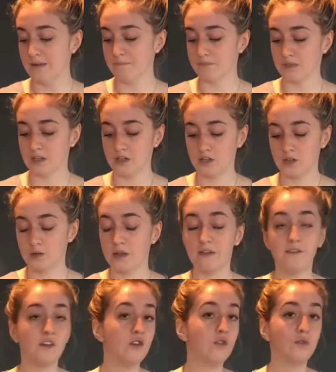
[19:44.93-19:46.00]
you know,
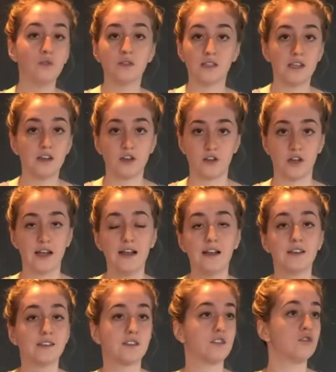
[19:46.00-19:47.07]
if you sit on your
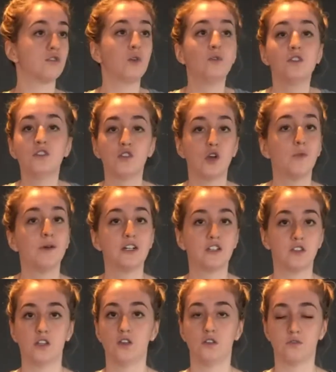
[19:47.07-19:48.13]
ass, there's only so much
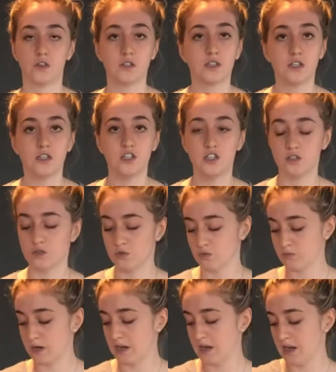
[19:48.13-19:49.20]
the universe can do,
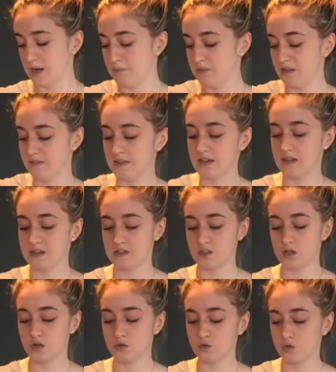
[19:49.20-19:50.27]
right? I believe that it's a
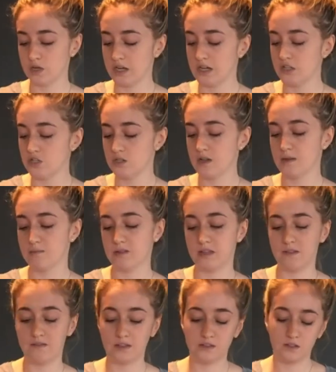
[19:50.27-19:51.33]
co-creation. I
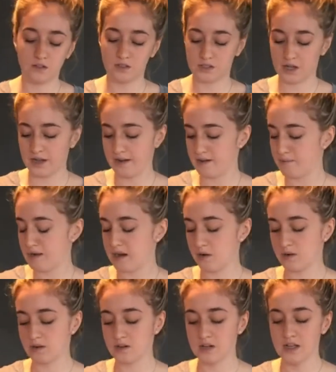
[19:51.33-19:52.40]
believe that there's a higher
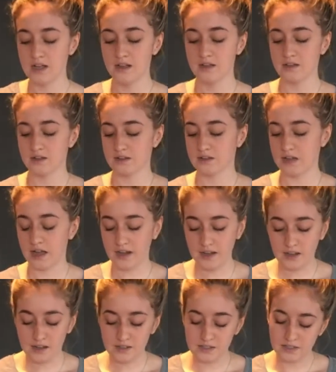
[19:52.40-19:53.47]
power guiding
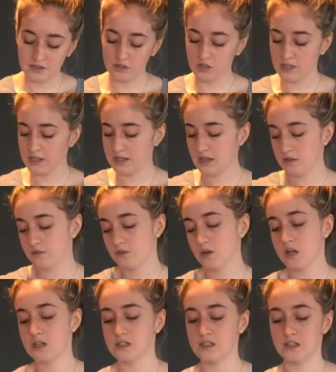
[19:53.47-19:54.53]
us and looking out for
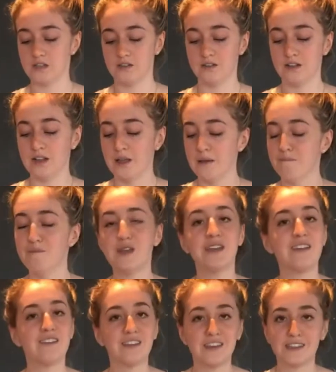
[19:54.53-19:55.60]
us and
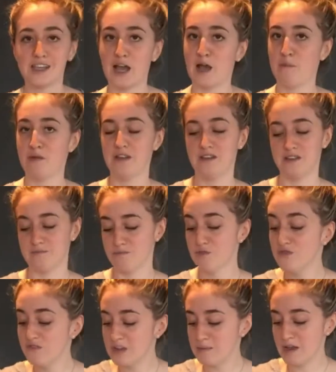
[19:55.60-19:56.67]
making things happen and
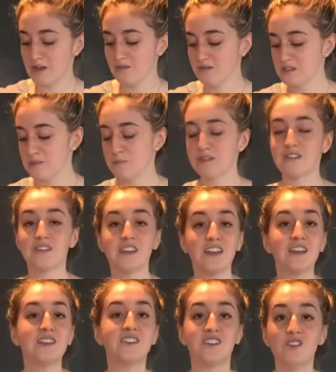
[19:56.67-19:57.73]
moving mountains. But the thing
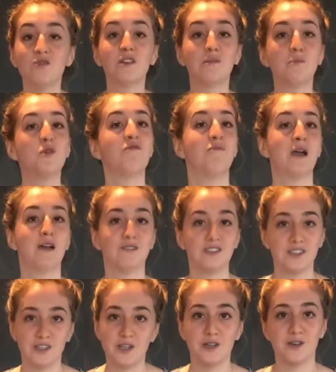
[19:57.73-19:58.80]
is, you can move
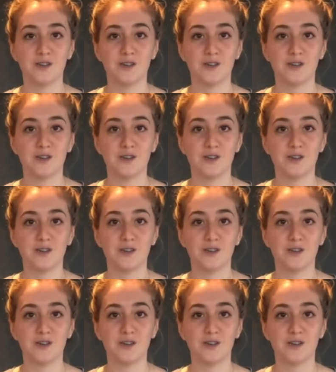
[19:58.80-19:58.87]
mountains too.